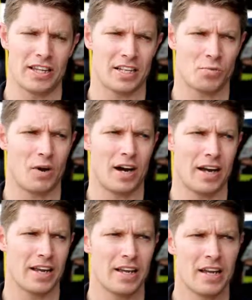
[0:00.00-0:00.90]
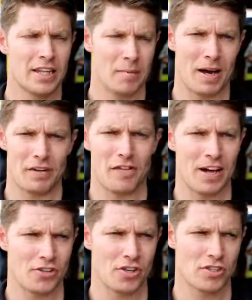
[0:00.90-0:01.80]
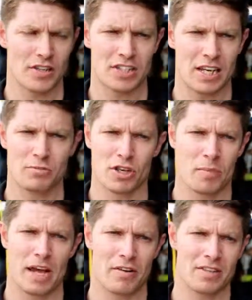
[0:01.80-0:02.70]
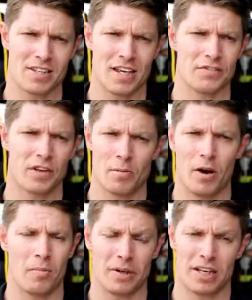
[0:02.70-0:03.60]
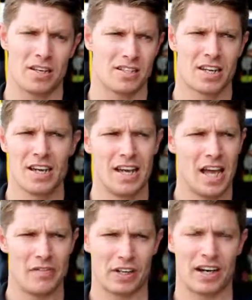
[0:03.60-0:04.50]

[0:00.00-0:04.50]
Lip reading: that's why the manufacturers and the teams come here and test for Le Mans, because if a